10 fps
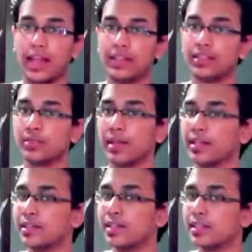And the
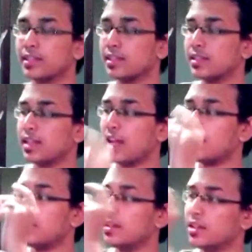spectator thinks in this
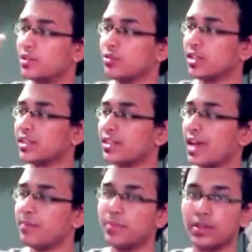hand, you just
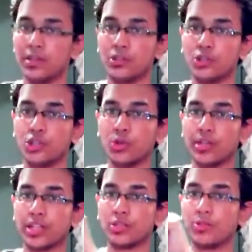snap, you show
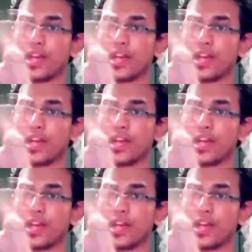it has